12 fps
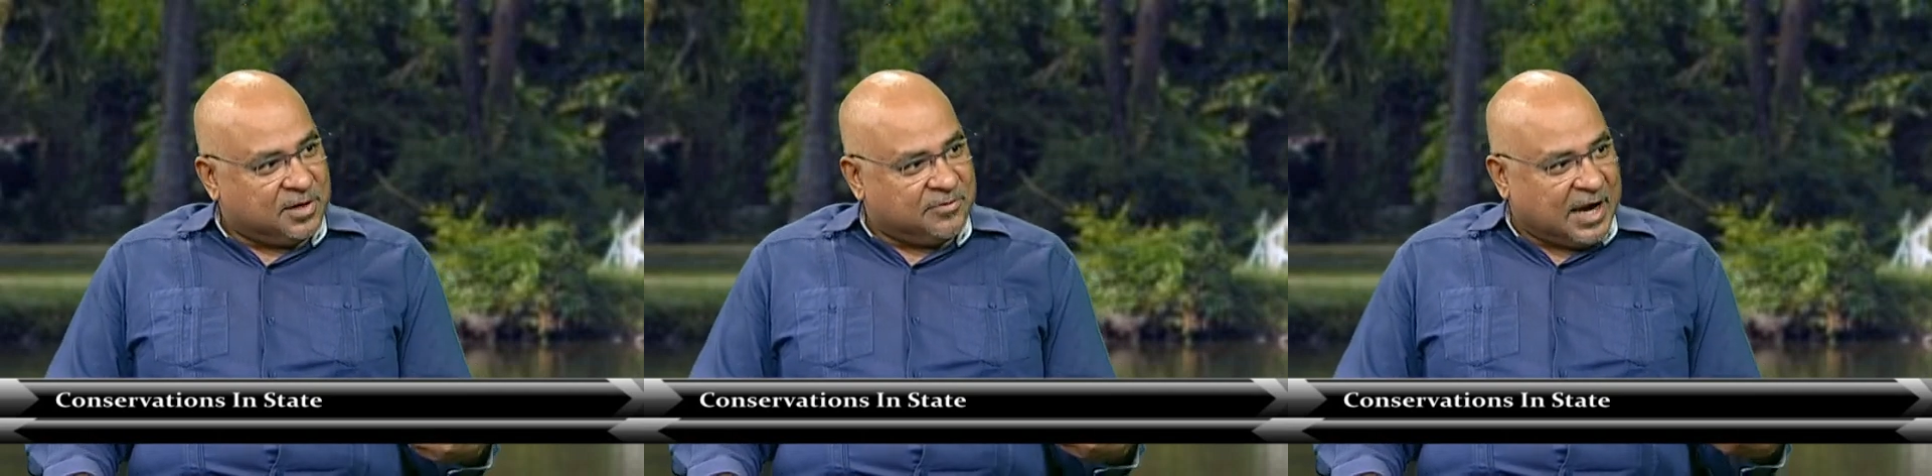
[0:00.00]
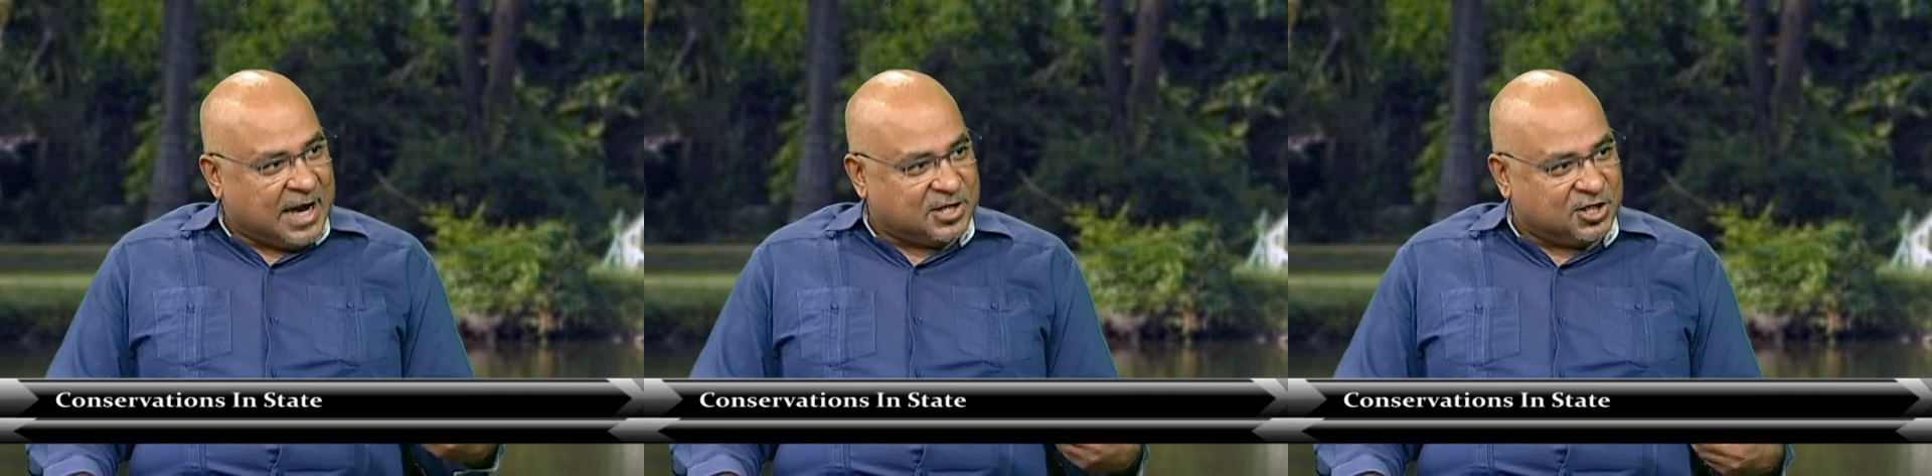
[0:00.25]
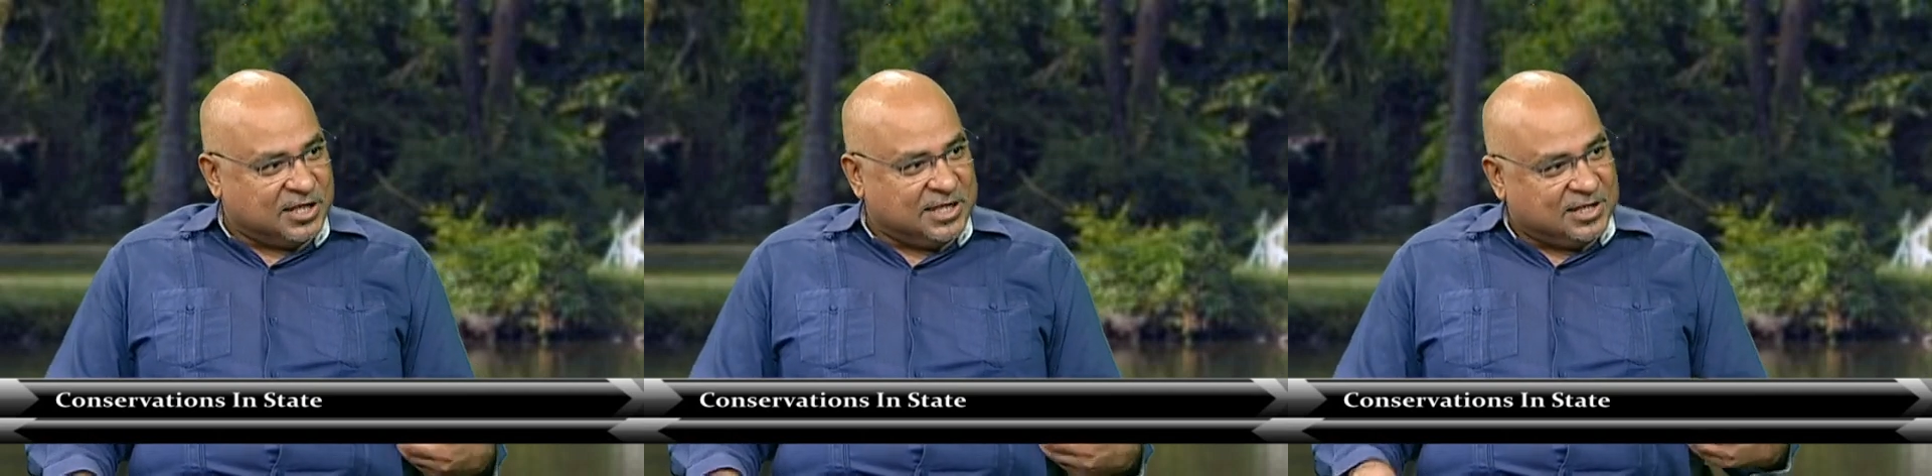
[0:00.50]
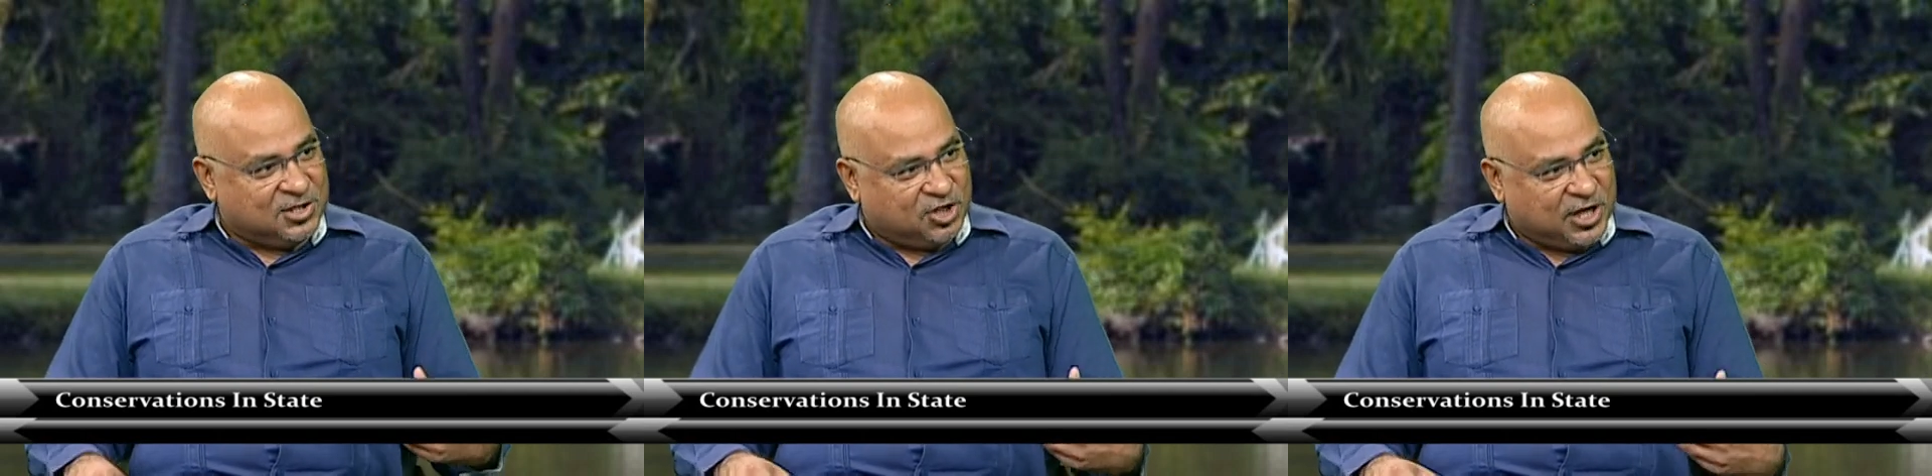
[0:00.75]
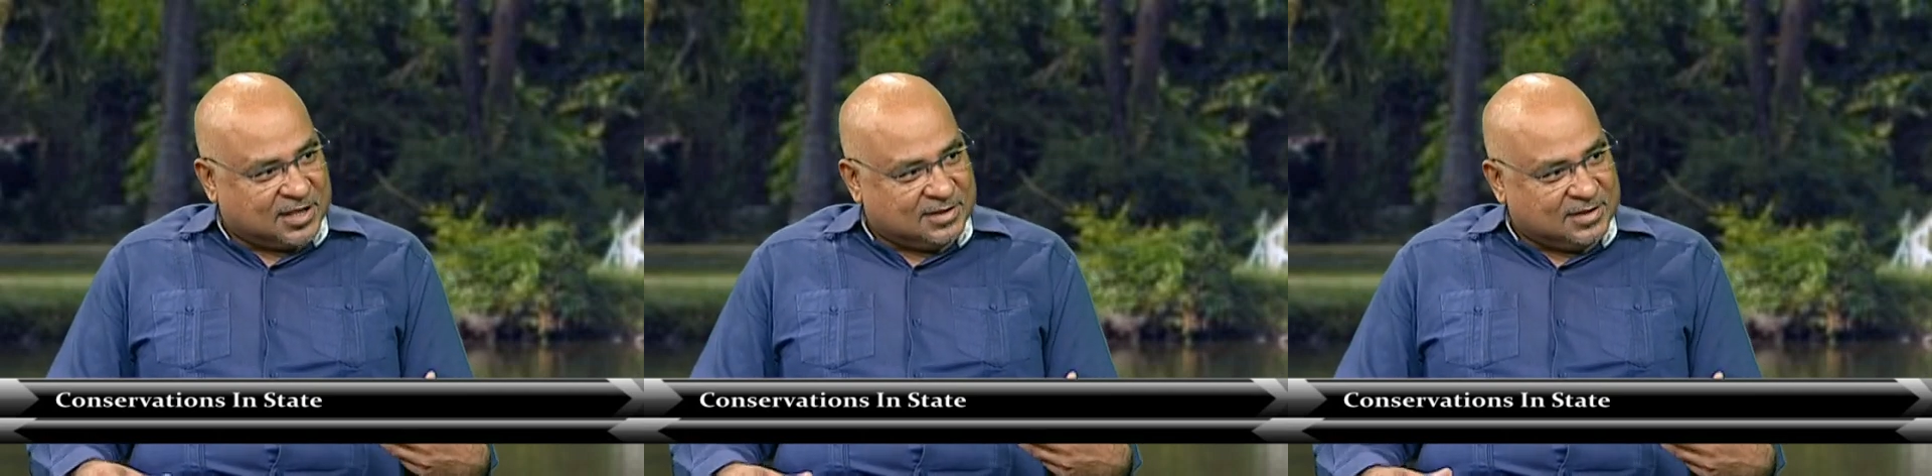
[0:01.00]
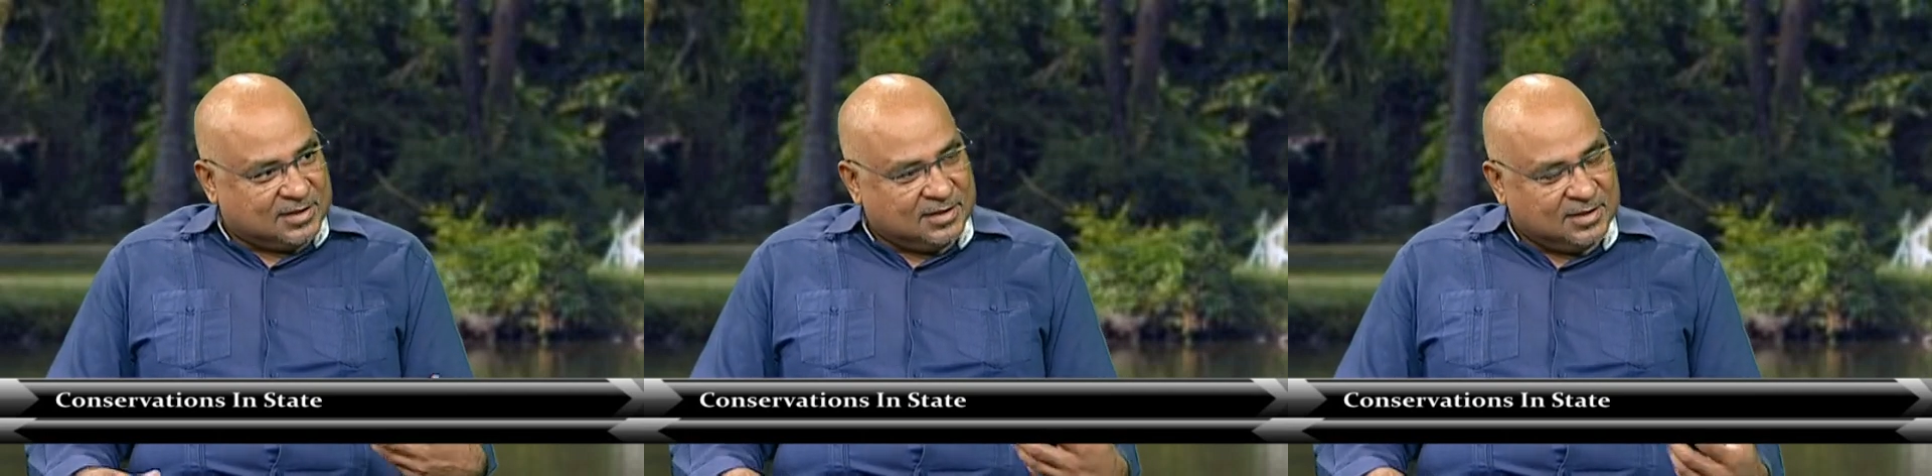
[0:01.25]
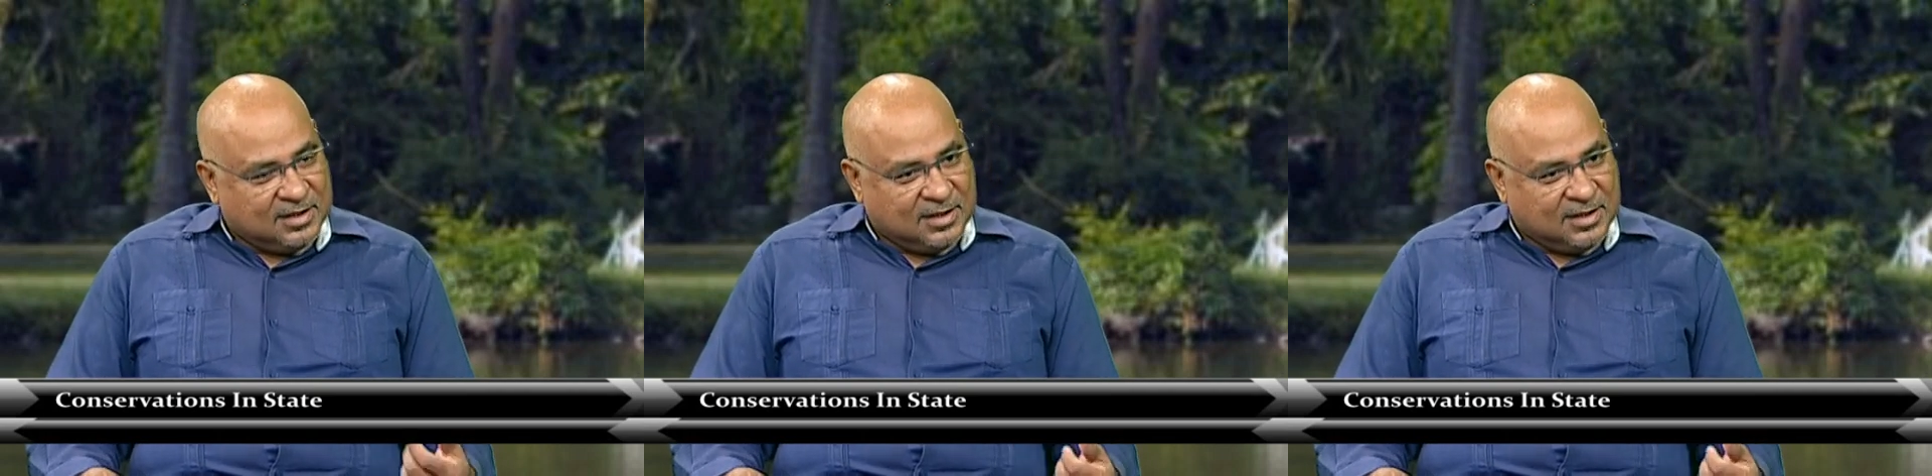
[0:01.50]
have actually injected